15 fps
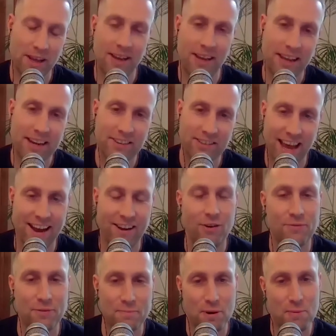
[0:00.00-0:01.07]
the leader's head
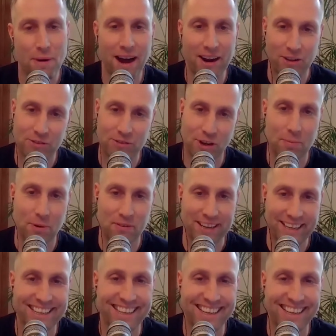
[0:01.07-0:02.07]
off and put mine on top of it.